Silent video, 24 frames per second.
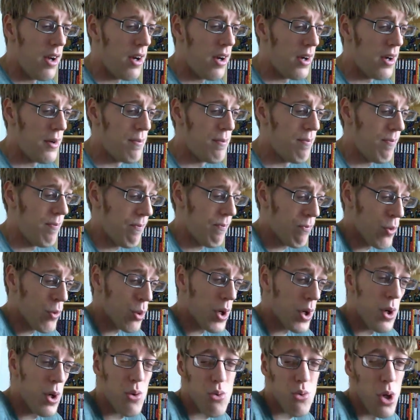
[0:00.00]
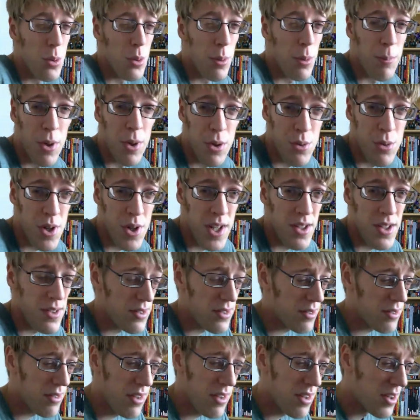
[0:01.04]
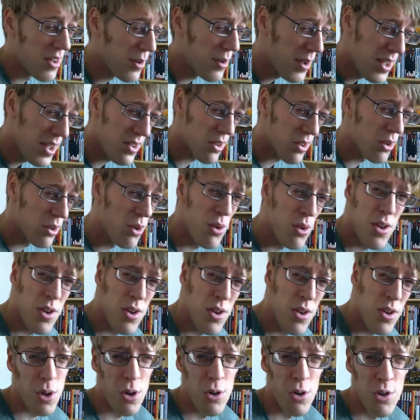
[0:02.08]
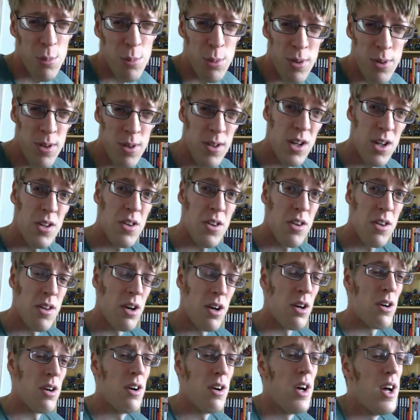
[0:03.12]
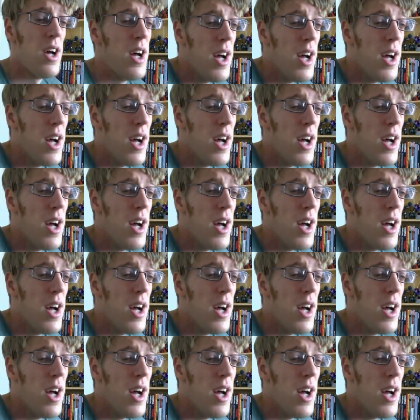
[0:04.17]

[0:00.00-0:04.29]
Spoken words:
Knockout's robot mode is, you know, it's good, it's posable, la-di-da,